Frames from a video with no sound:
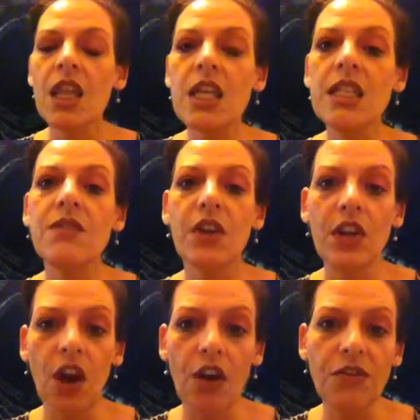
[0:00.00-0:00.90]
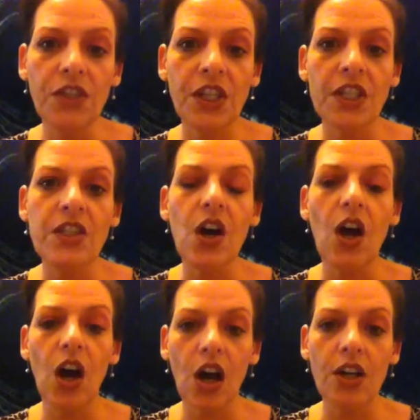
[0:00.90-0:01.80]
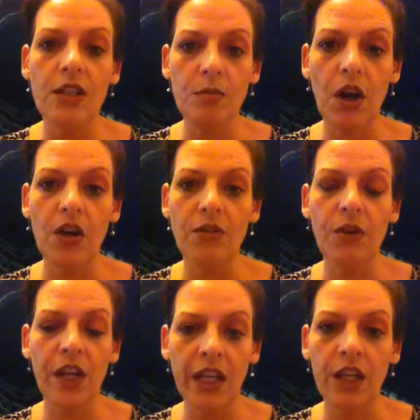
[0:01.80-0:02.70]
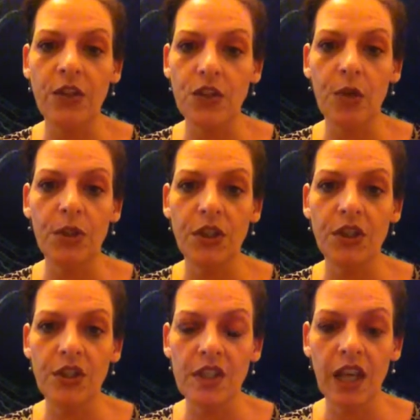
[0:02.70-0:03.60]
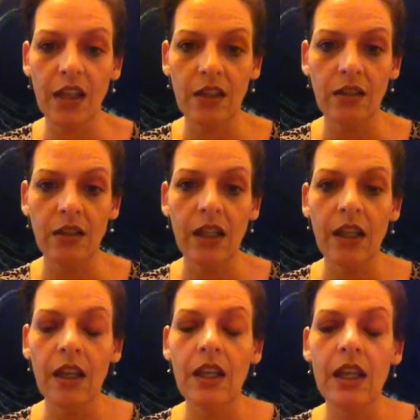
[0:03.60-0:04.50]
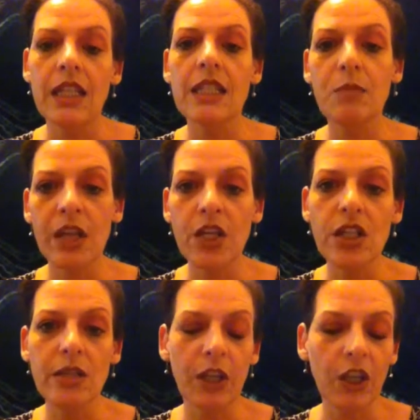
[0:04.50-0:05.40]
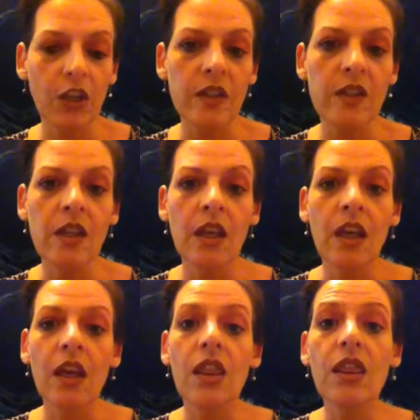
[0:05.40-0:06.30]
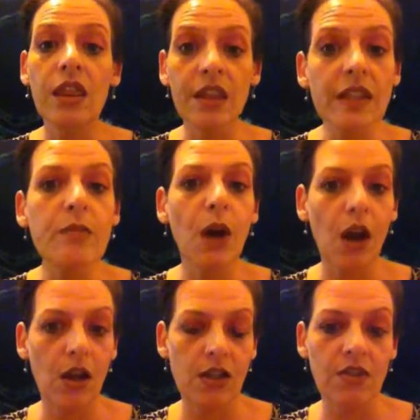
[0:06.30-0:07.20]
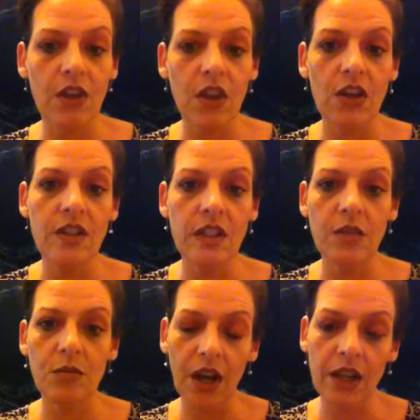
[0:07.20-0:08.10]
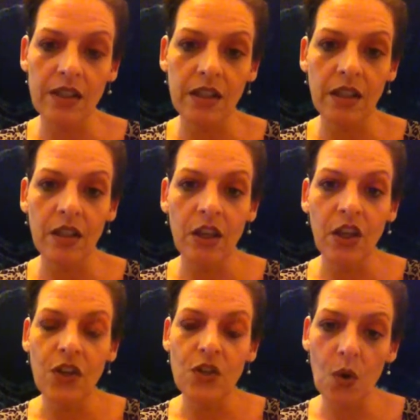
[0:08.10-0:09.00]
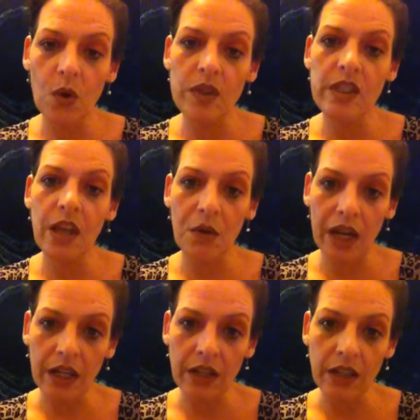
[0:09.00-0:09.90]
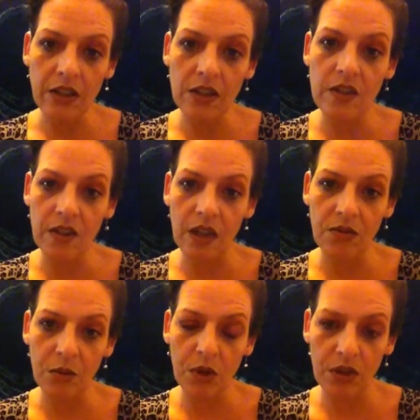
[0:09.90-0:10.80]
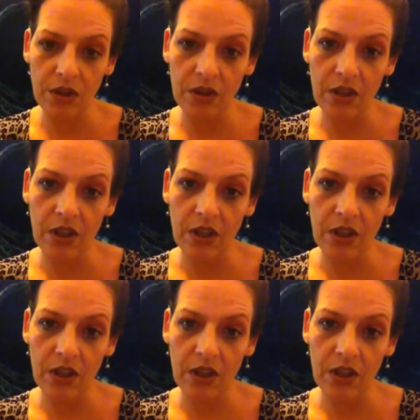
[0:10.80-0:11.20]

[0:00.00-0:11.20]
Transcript: This very often is the hardest part for any entrepreneur to tackle, especially because this part of the costing and pricing talks directly to self-worth.